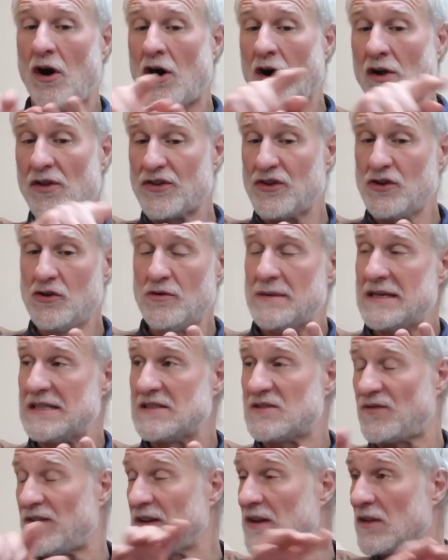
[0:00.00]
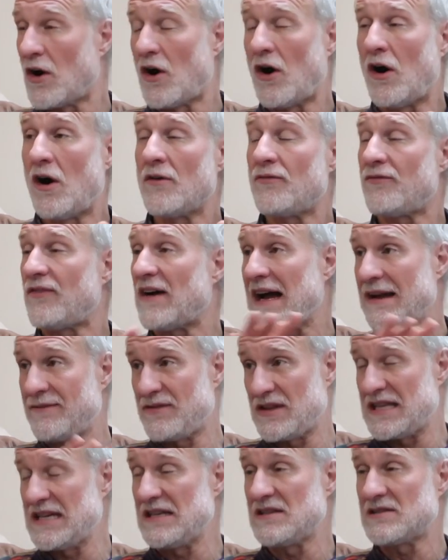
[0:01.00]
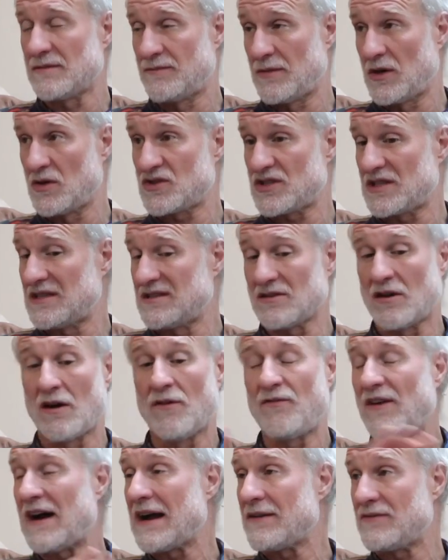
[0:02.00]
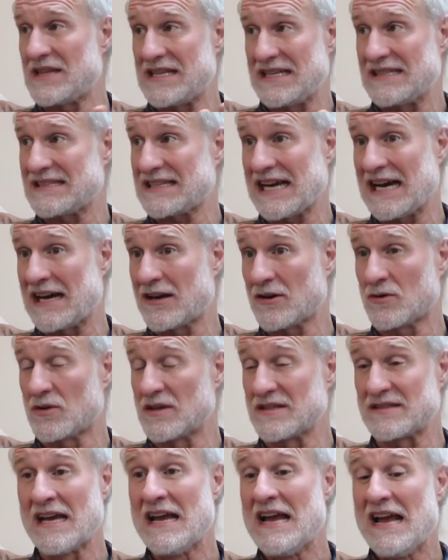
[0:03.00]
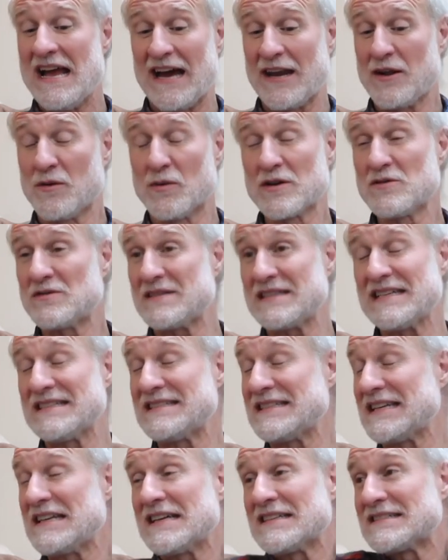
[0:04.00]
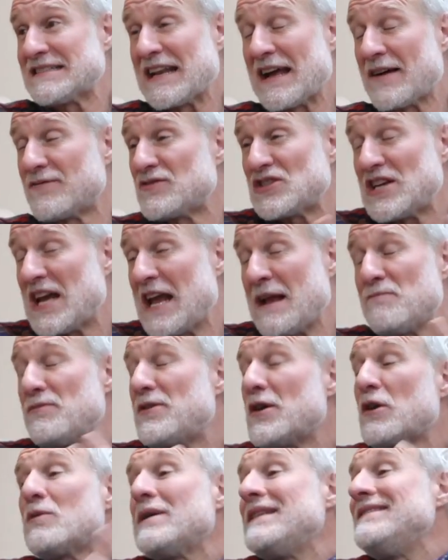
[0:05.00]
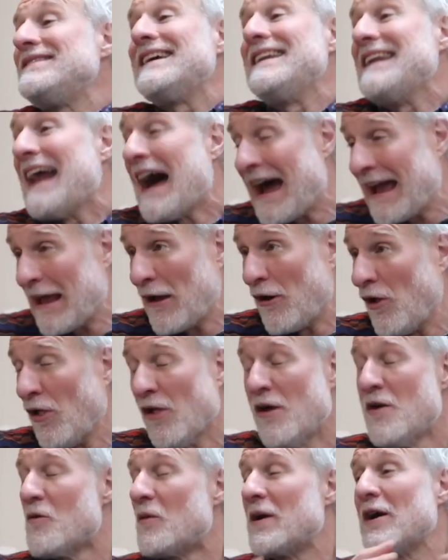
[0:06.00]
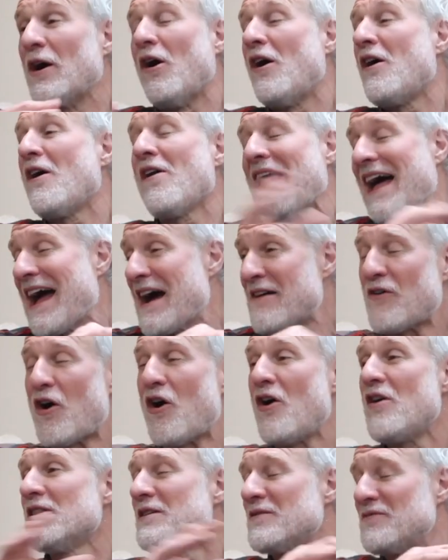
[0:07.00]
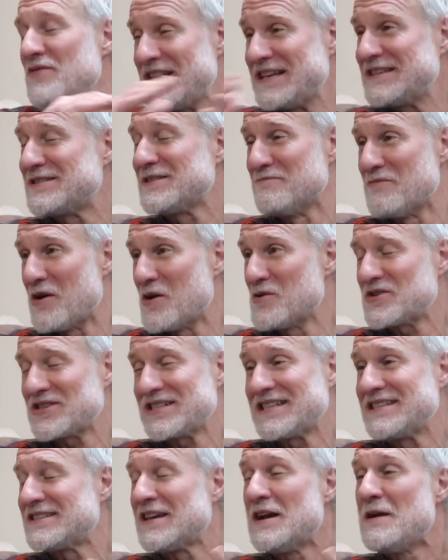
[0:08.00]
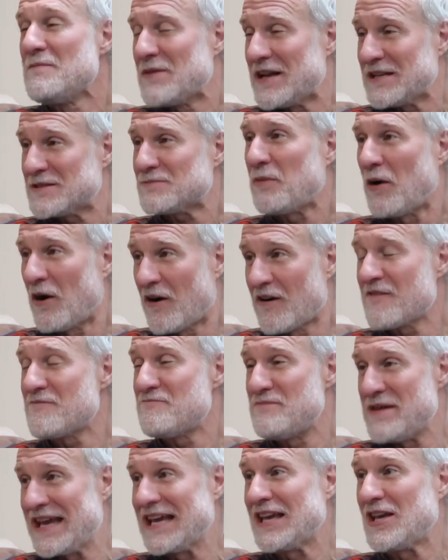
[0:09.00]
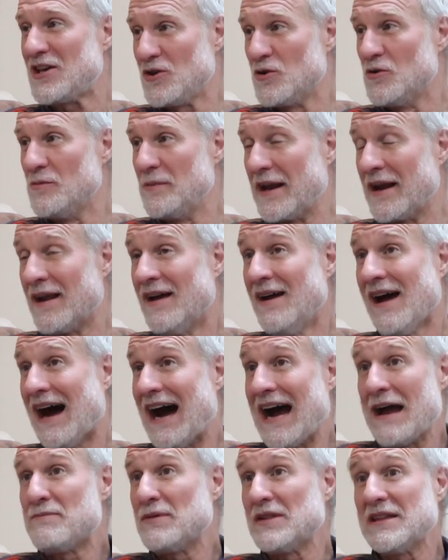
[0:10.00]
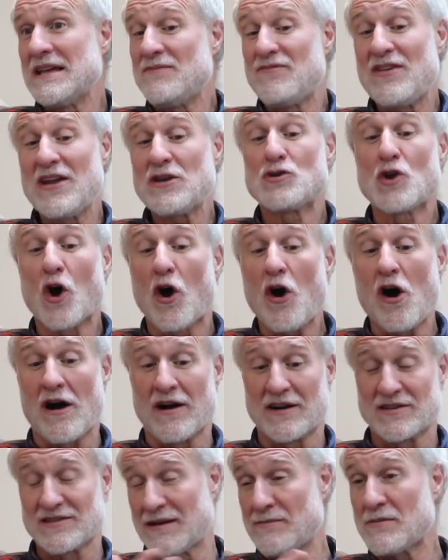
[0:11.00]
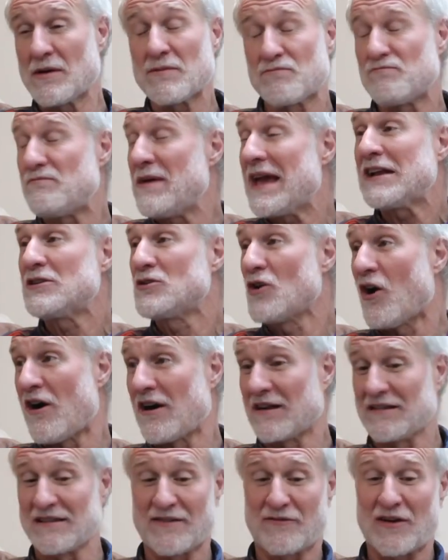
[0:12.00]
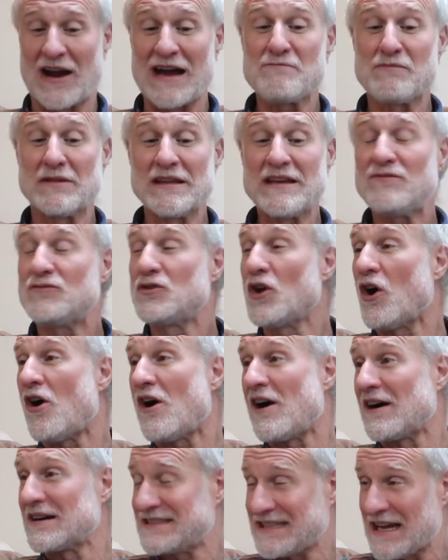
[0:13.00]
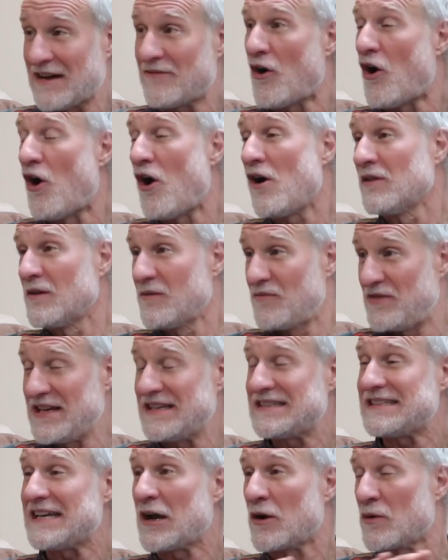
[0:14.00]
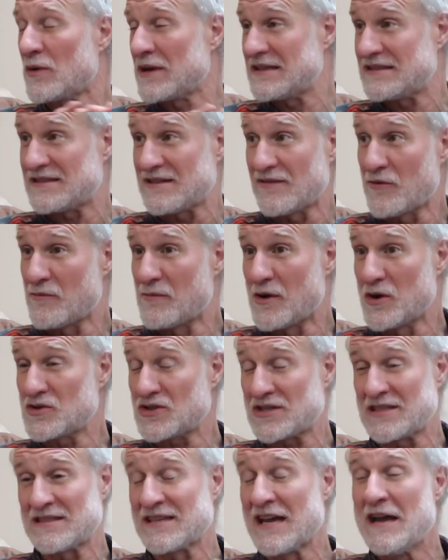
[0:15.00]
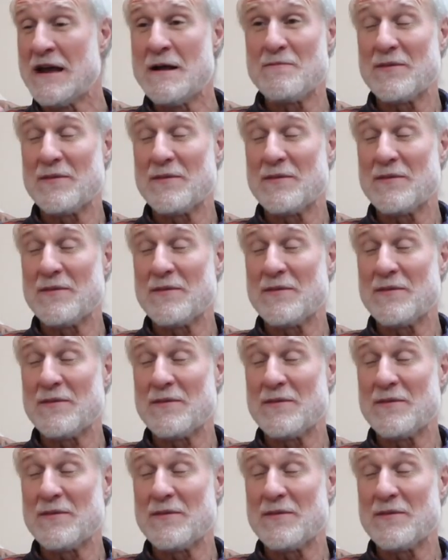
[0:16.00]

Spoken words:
All humans feel all 5 of these emotions, all 5 of these categories. Anyone who says they doesn't have shame, they're in denial. We all have all of these emotions. It's part of being human. I believe that dogs, I'm a big dog lover, I believe dogs have all of these areas of emotions.